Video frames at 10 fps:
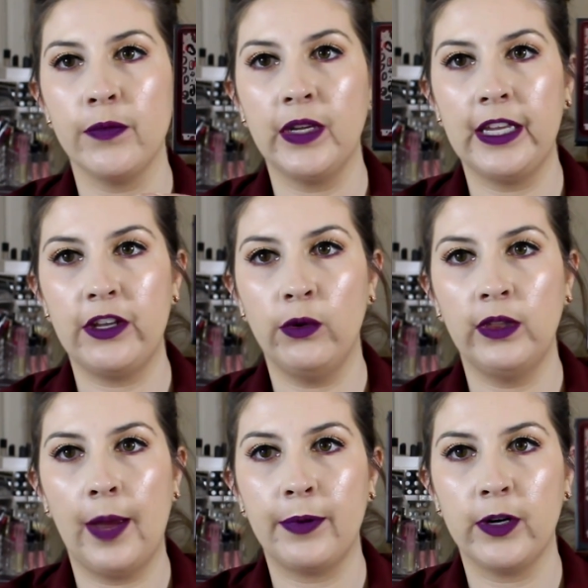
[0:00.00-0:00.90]
Really cute
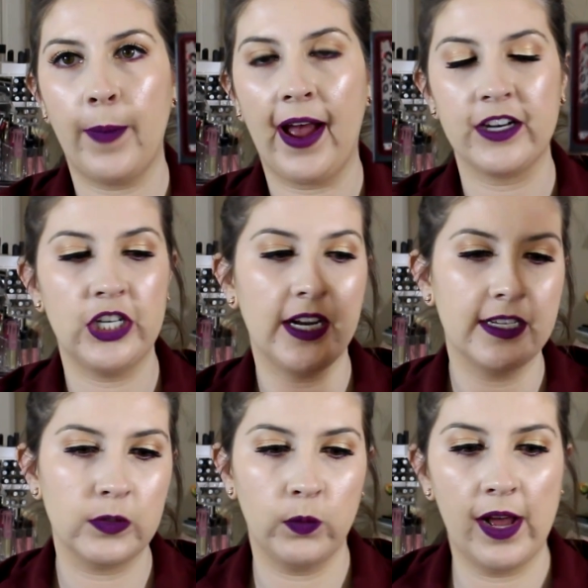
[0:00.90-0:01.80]
leopard packaging
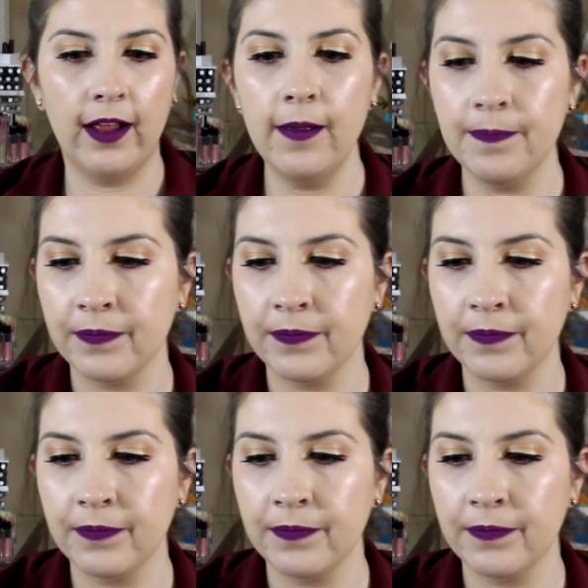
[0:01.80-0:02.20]
as well.